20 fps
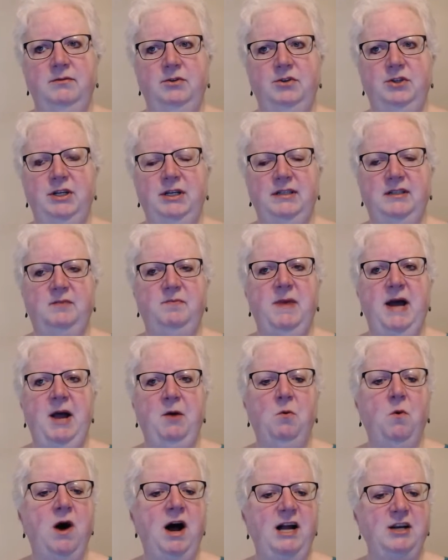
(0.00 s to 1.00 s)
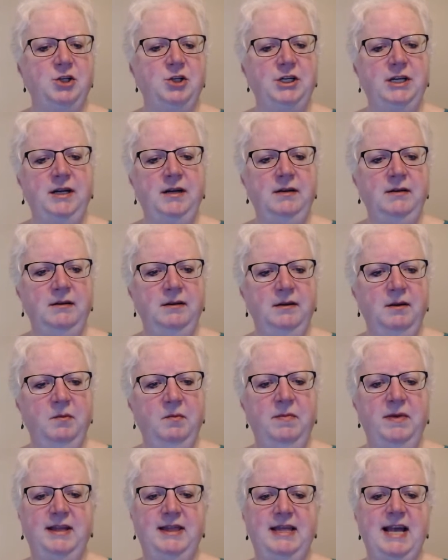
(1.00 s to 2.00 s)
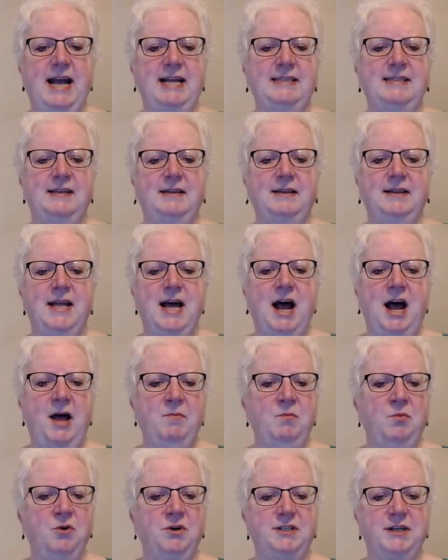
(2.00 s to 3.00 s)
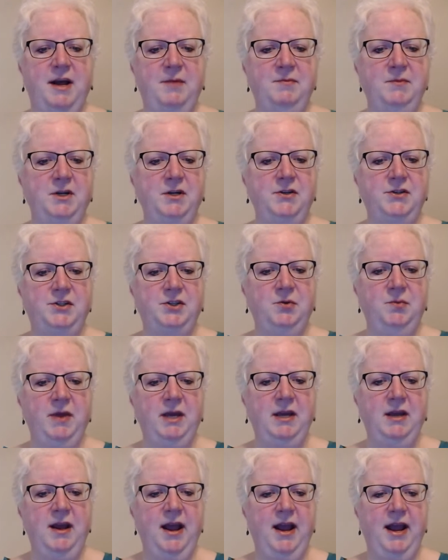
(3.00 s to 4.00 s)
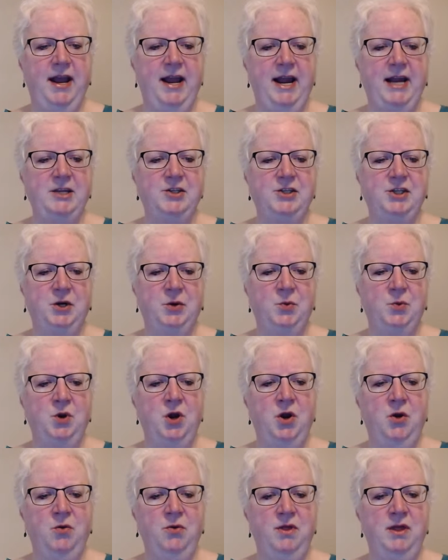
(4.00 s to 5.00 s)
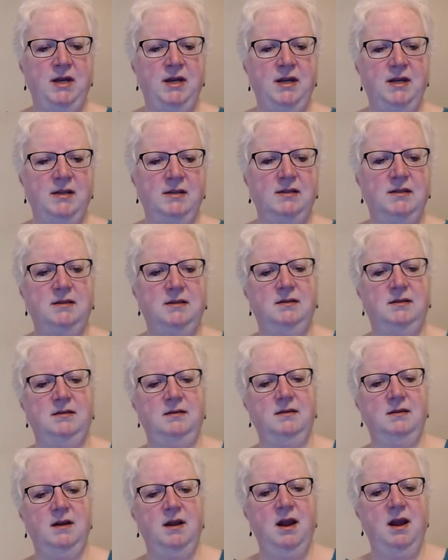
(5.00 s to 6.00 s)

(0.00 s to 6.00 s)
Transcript: just by watching, but that's a lot more time consuming, and I don't know that it's